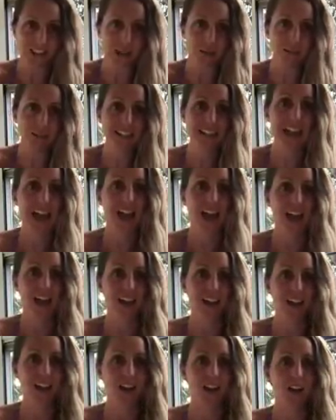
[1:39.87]
to happen
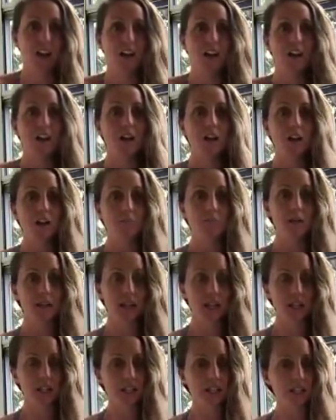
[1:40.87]
again
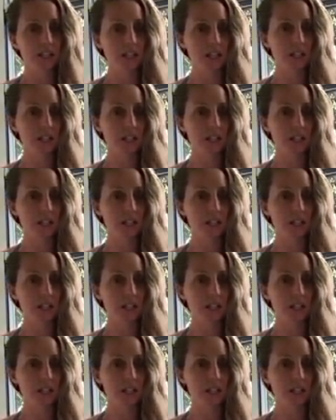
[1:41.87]
because